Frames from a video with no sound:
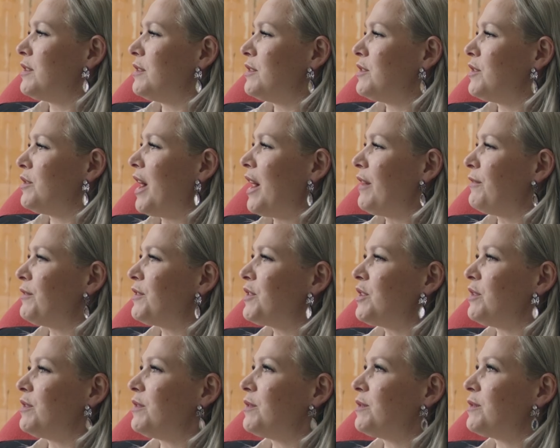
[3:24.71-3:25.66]
you have
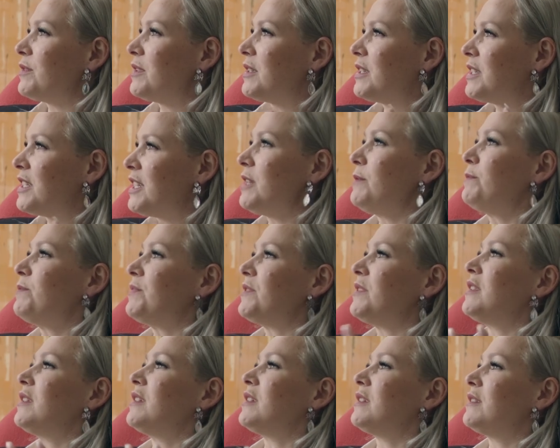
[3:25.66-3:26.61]
to keep
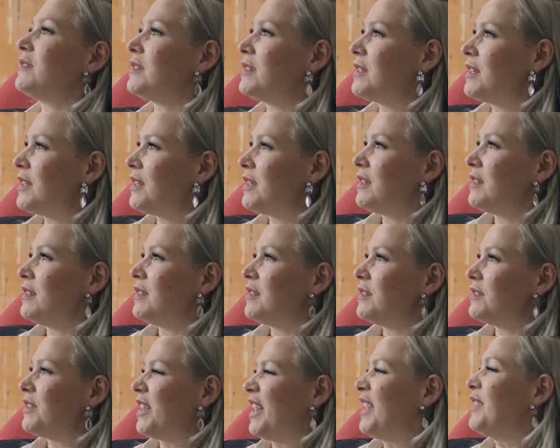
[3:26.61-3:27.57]
the,
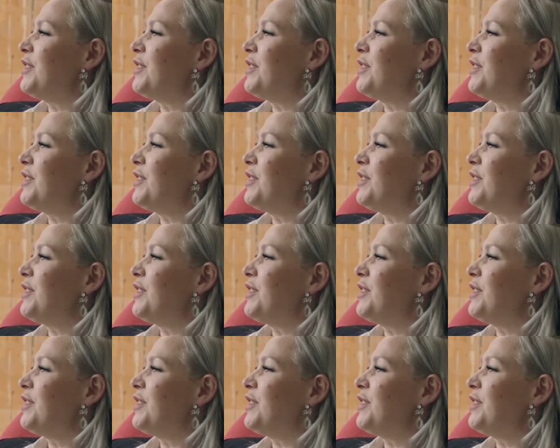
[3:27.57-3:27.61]
the